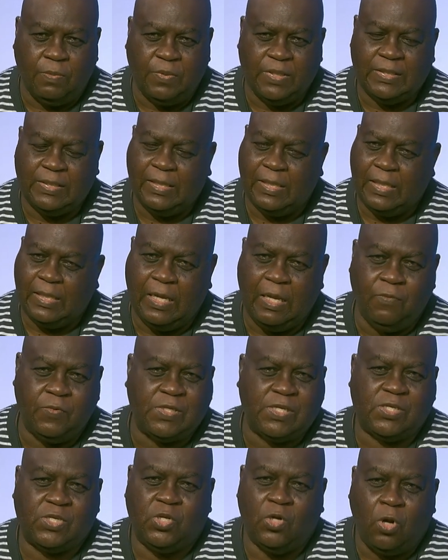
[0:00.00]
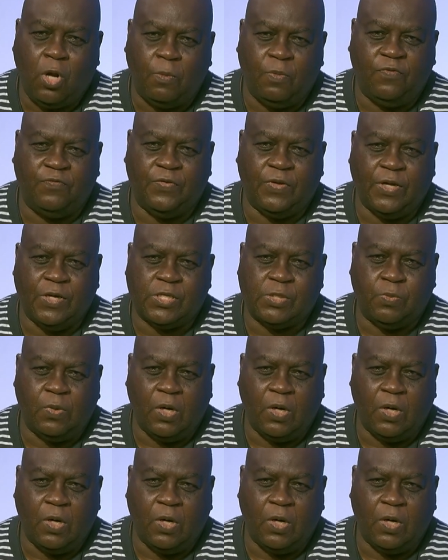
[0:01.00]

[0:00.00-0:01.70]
But it was just normal for us.